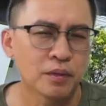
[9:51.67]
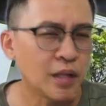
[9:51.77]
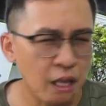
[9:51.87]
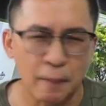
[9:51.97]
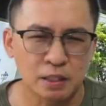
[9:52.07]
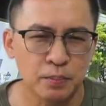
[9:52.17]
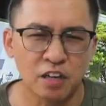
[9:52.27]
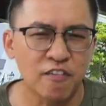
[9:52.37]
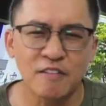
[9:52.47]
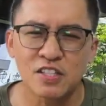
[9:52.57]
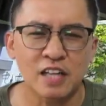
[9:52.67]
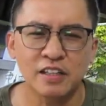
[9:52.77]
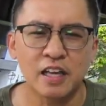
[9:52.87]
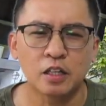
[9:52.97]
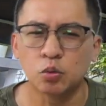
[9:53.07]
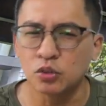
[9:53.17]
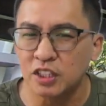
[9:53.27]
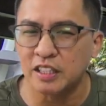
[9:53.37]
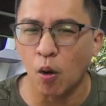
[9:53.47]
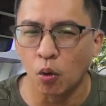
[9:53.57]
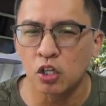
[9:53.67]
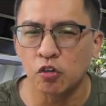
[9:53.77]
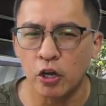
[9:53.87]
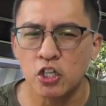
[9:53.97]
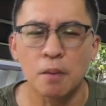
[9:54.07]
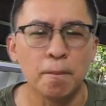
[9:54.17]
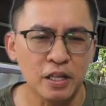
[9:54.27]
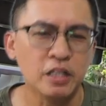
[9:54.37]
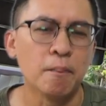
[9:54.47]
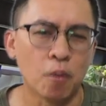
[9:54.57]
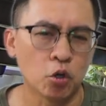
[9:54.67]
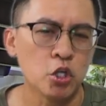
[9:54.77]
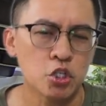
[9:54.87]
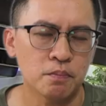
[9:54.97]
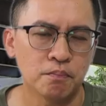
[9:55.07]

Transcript: It must be a very sad day to see their own creation being demolished.